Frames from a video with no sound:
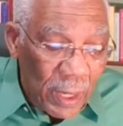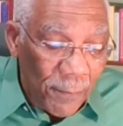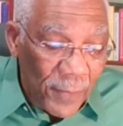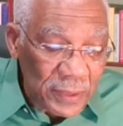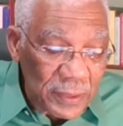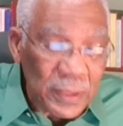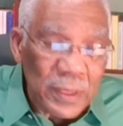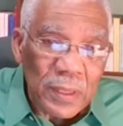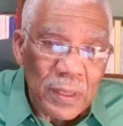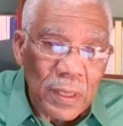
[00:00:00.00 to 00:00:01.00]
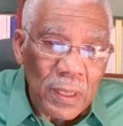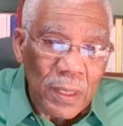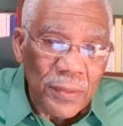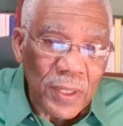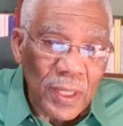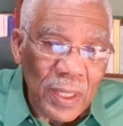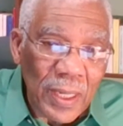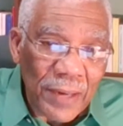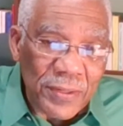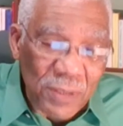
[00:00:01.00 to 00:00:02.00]
But the
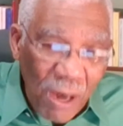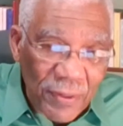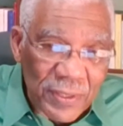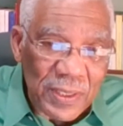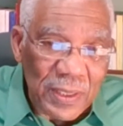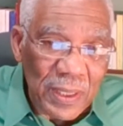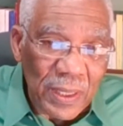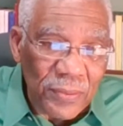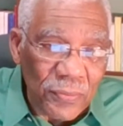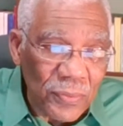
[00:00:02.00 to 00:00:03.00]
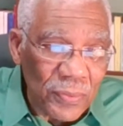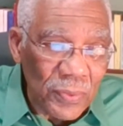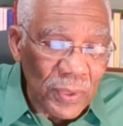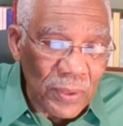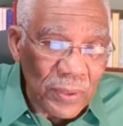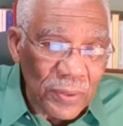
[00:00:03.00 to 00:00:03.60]
aristocracy and